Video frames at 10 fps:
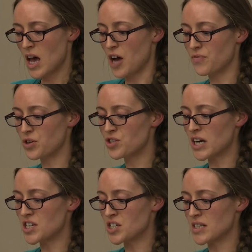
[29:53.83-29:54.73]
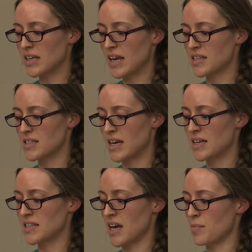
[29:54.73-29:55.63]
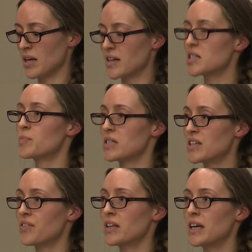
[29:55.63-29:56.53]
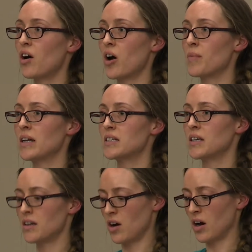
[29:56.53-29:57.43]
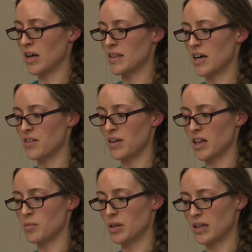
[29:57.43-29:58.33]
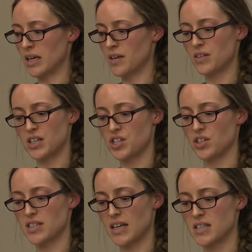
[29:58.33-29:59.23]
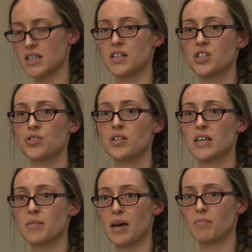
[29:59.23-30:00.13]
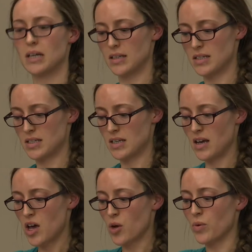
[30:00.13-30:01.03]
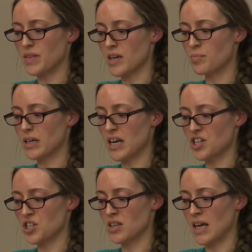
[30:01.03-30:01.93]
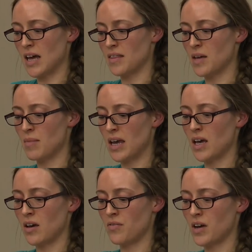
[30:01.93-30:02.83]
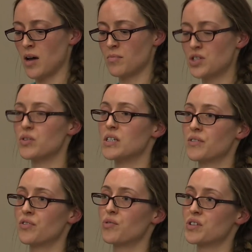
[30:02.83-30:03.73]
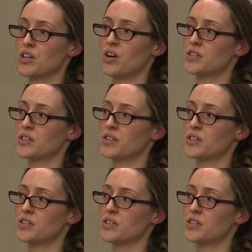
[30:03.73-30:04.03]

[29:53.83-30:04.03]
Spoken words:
A few judges in the cases I examined specifically commented on the unavailability of conditional sentences due to the amendments, with the implication that they may have come to a different result